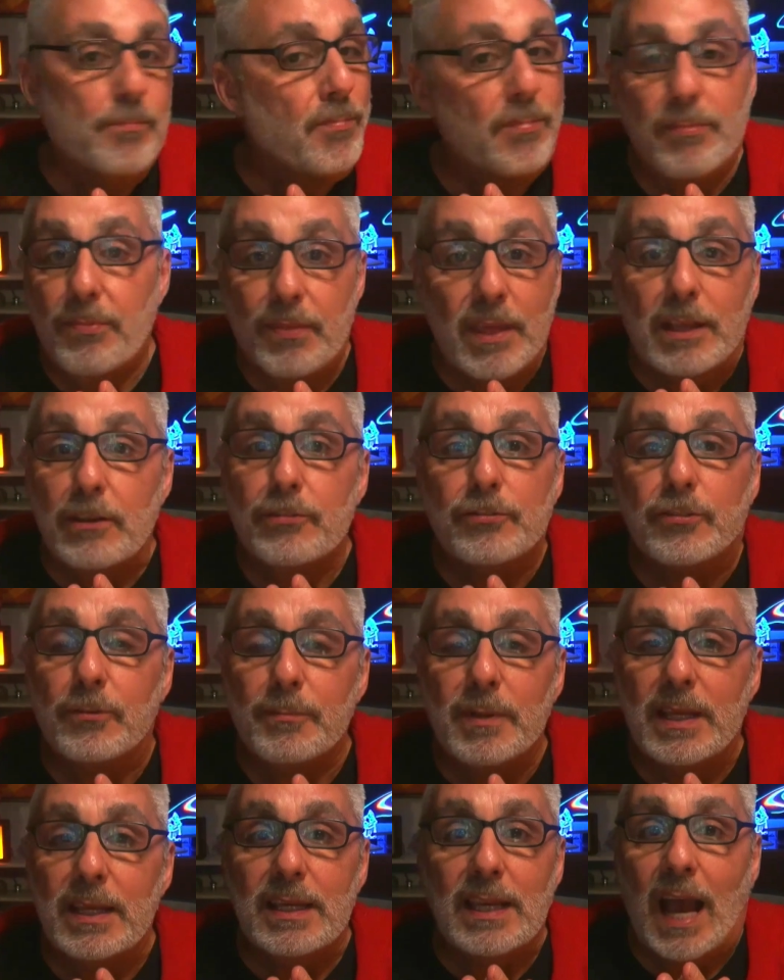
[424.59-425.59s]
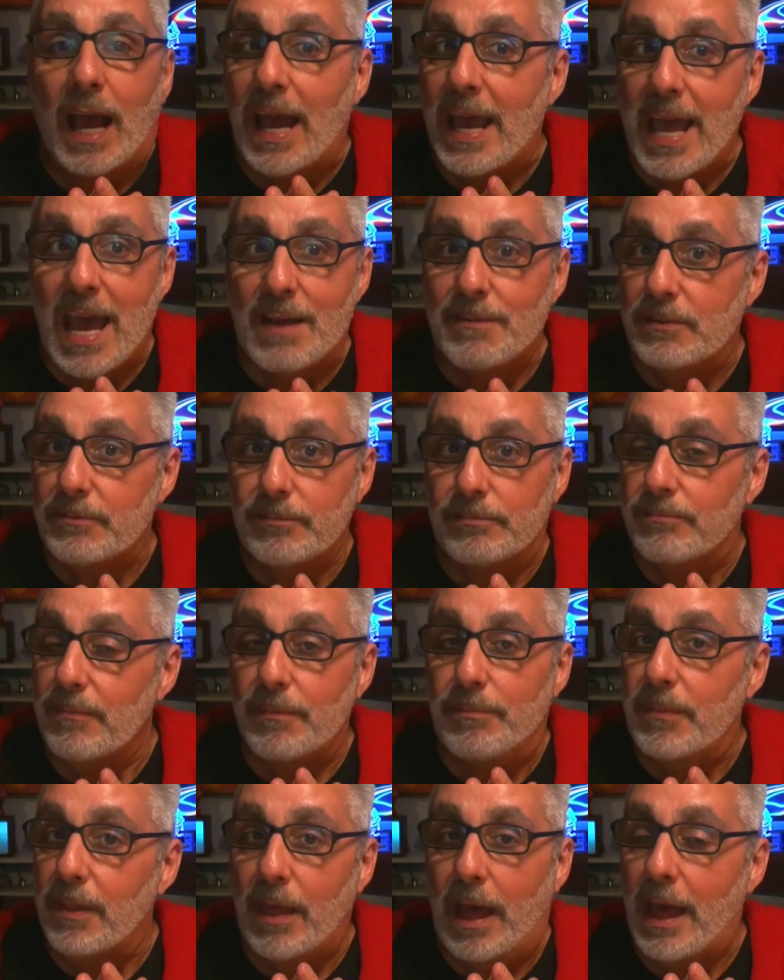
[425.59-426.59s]
Things for me, I
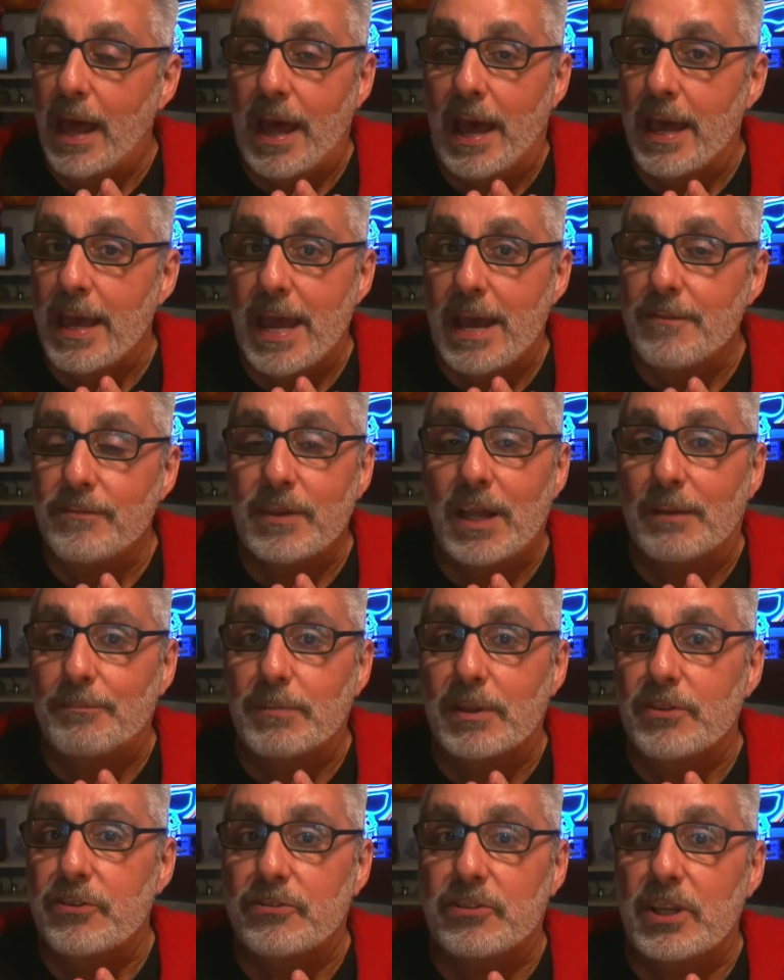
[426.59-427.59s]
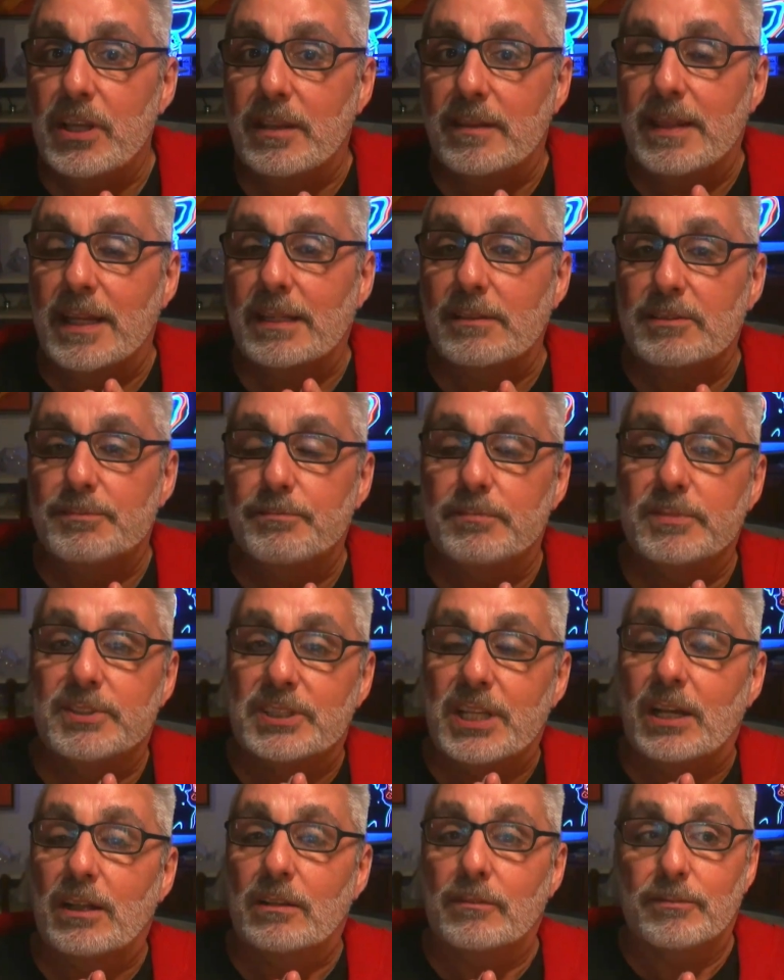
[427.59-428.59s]
have not been seeing things
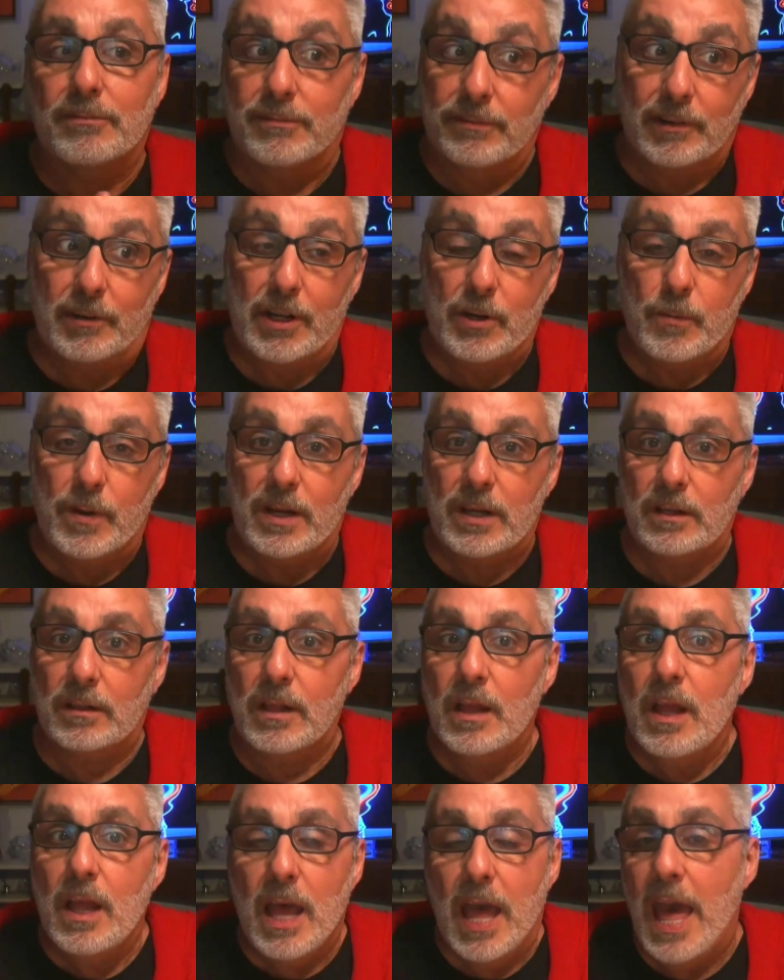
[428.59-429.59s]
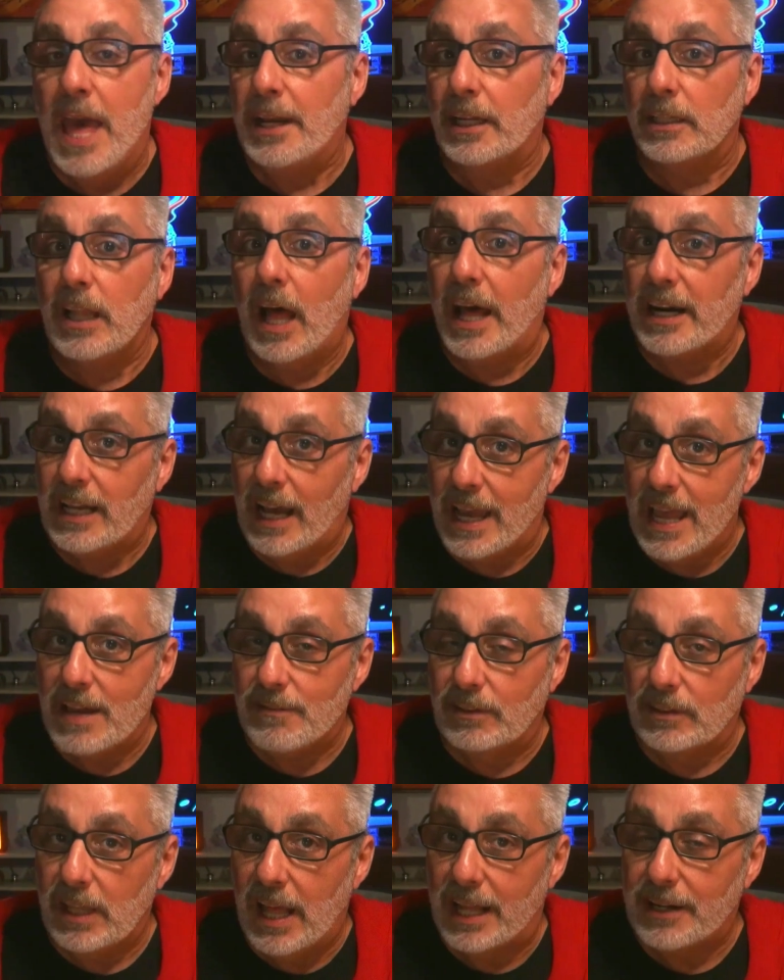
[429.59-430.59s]
sell very well. And I have a
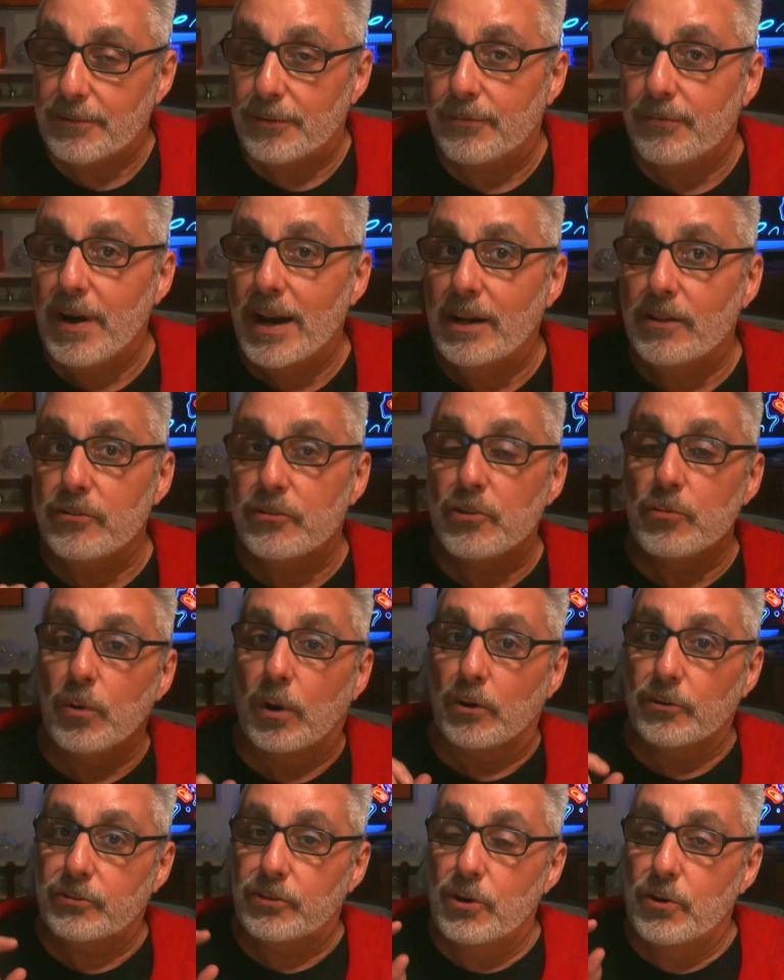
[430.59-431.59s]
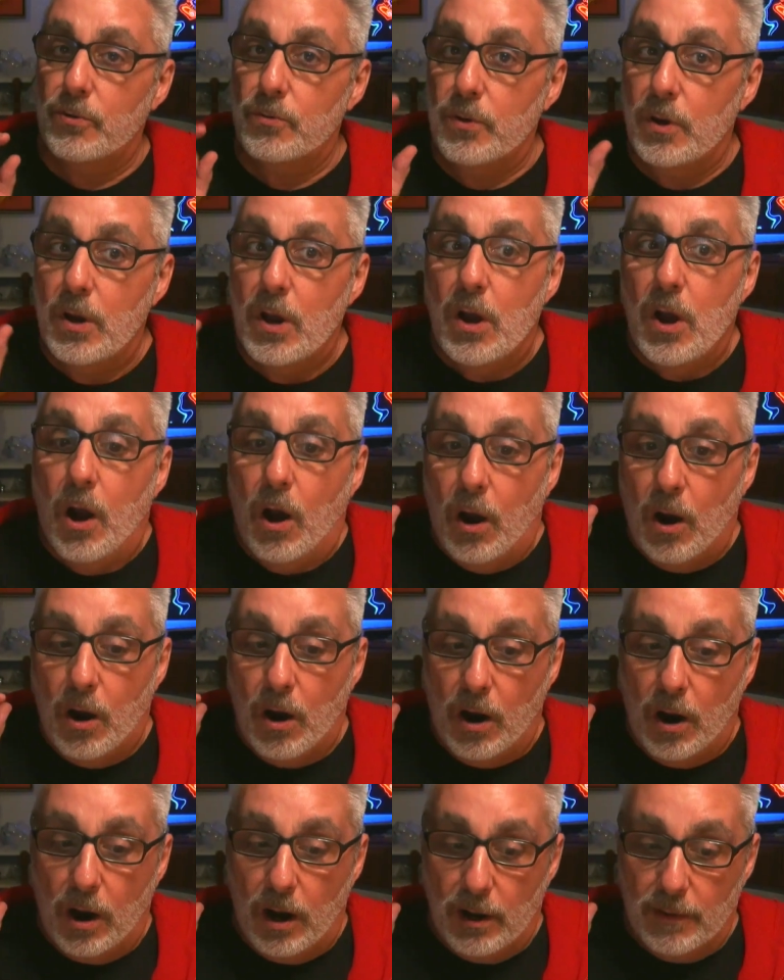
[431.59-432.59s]
lot of friends who also
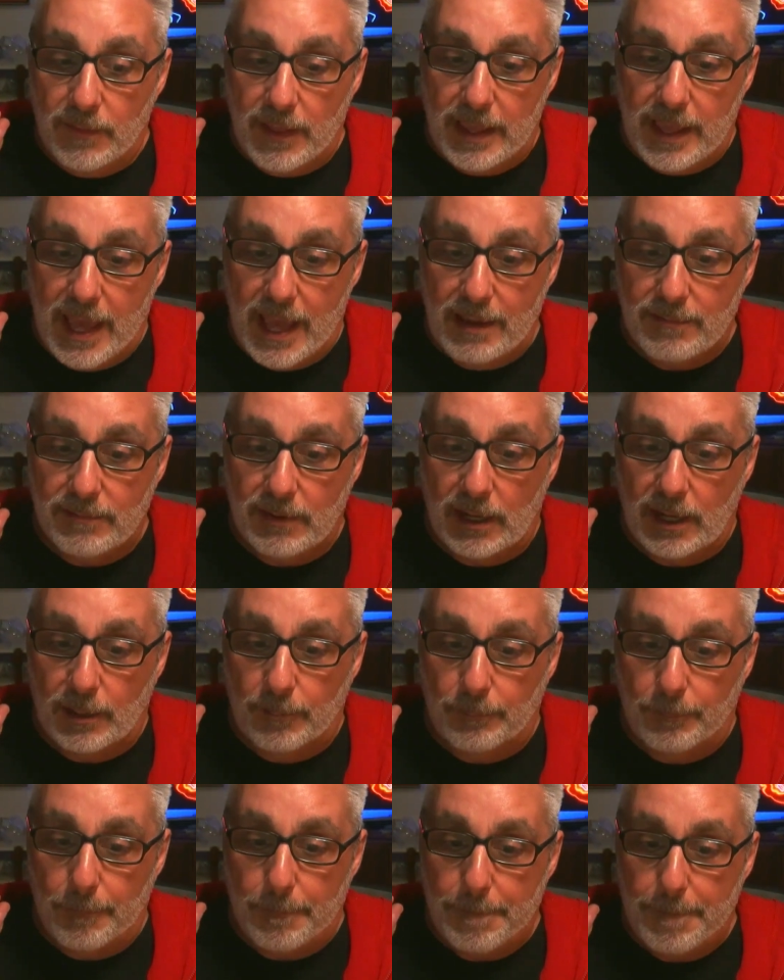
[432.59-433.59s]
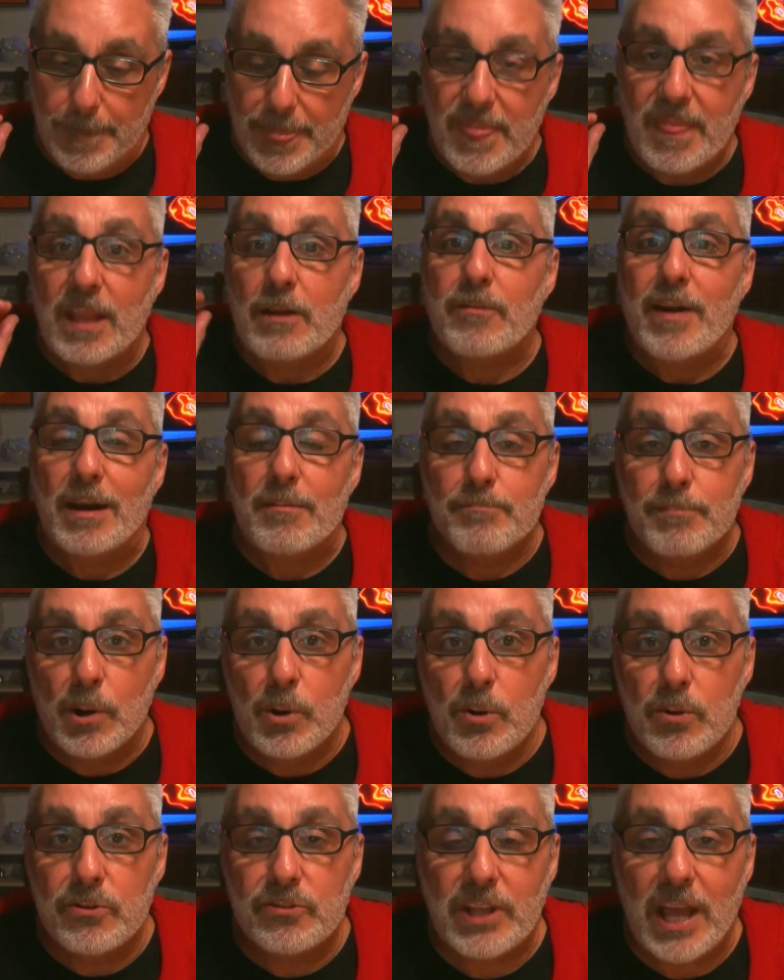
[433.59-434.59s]
they rent
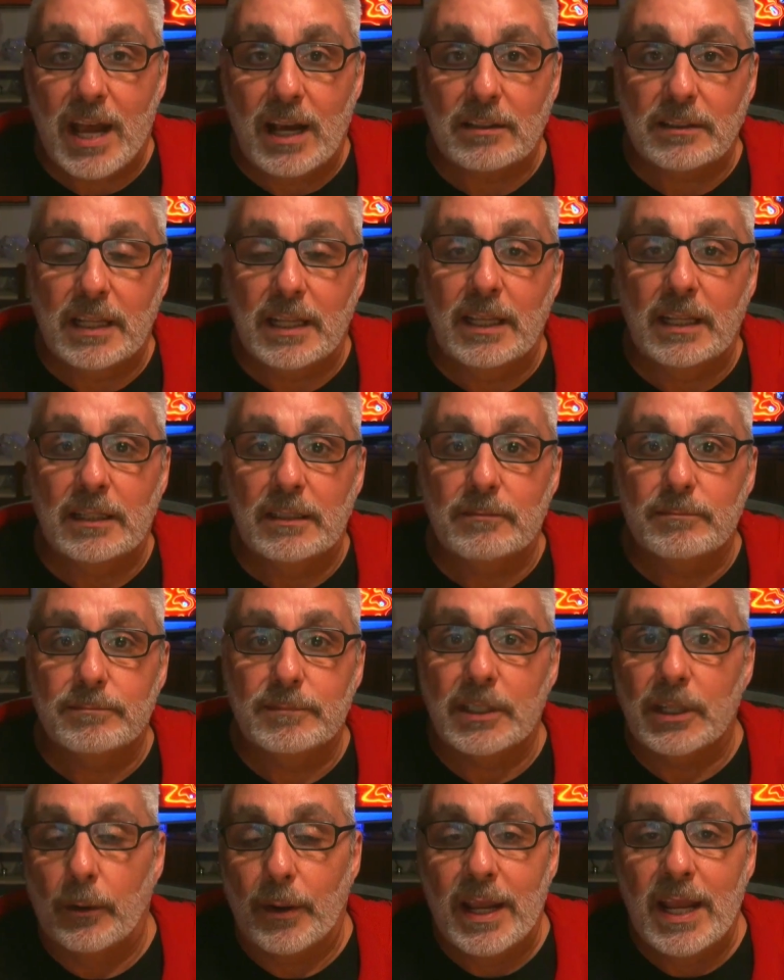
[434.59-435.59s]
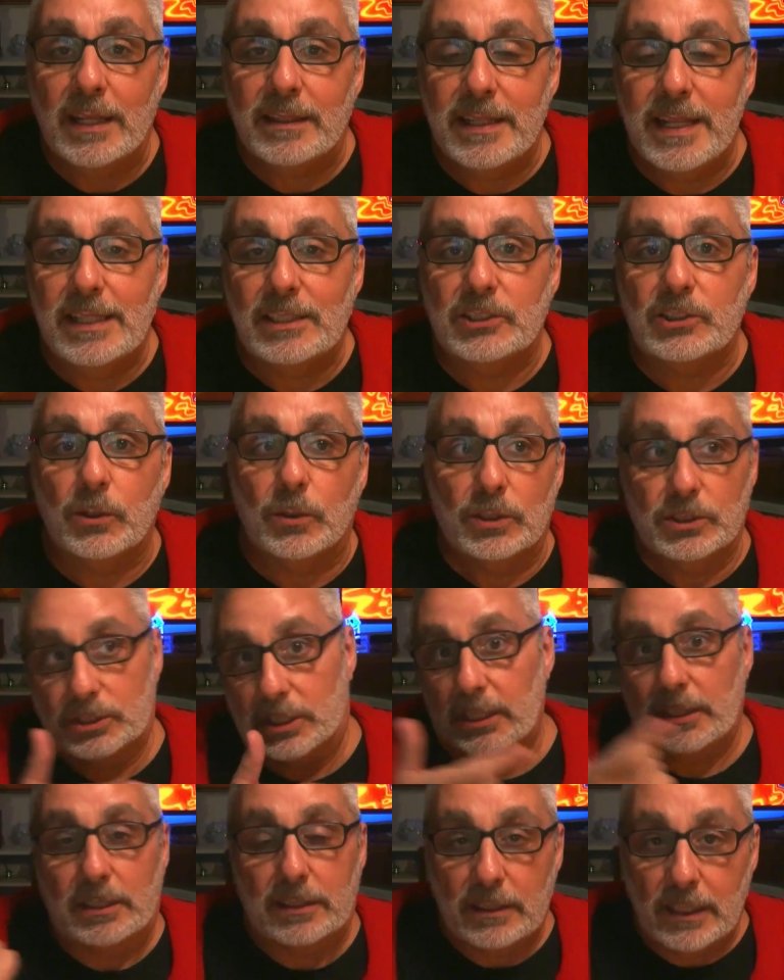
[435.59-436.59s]
booths out in, you know, antique stores
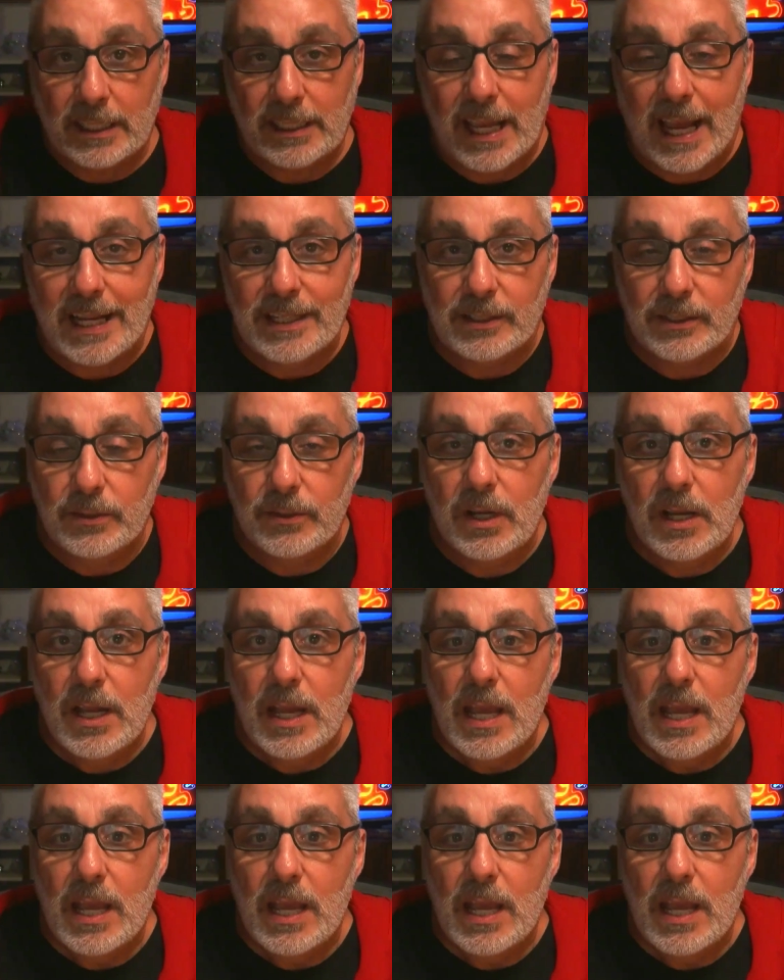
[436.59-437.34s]
like I do.